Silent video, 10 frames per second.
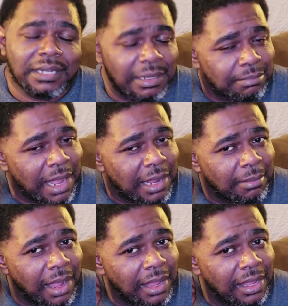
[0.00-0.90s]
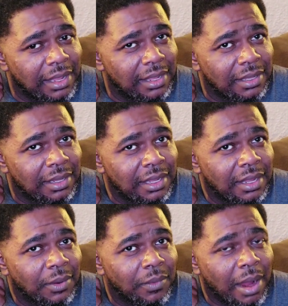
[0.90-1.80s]
and then back of my head
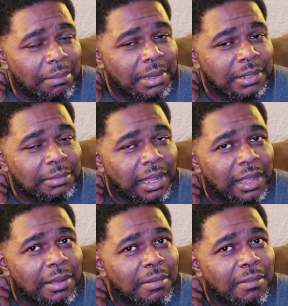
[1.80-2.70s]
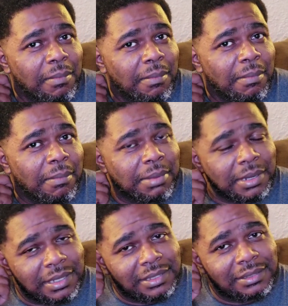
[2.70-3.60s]
where I put them at.
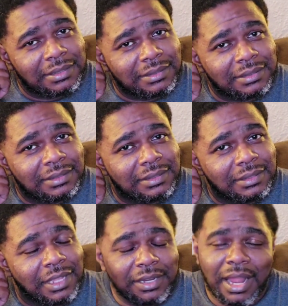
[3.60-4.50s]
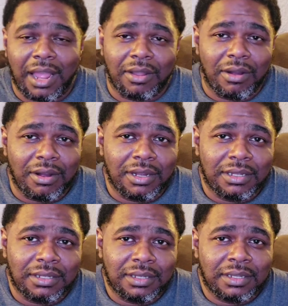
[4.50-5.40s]
But they're not gone.
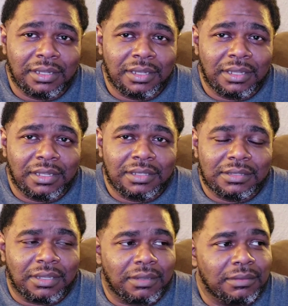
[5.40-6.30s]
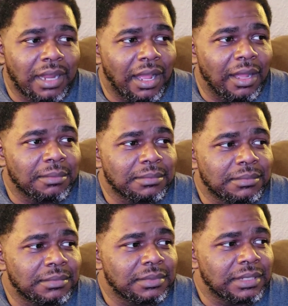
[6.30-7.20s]
So now
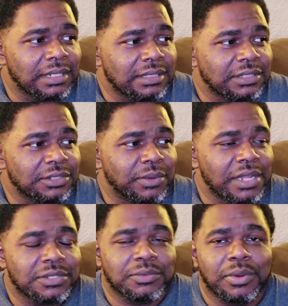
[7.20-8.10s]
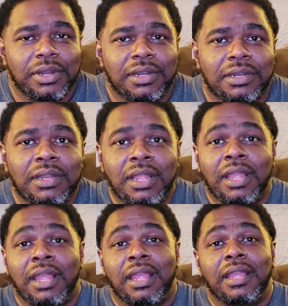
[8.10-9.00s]
I'm in a situation where
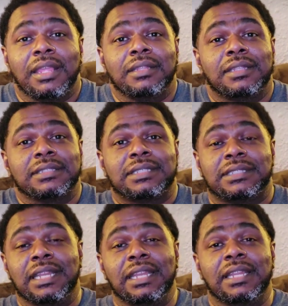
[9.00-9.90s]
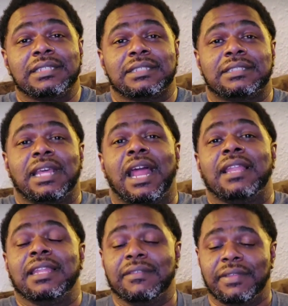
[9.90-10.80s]
the city that I
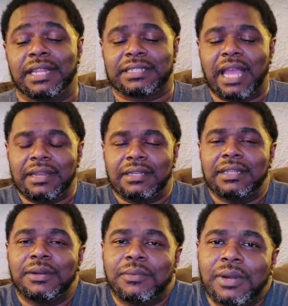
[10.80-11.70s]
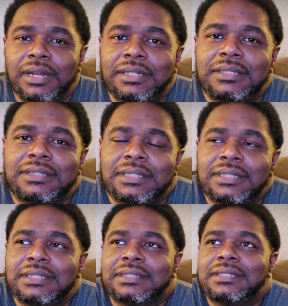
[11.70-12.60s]
live in has gotten a little worse
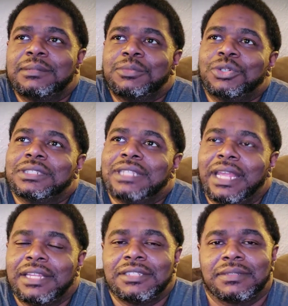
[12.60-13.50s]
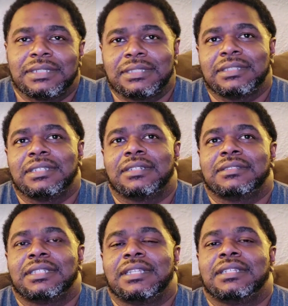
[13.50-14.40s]
and it's a little more dangerous.
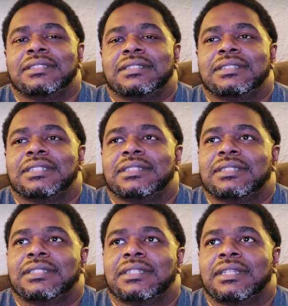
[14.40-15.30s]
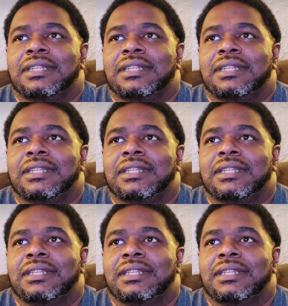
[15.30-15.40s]
Things are just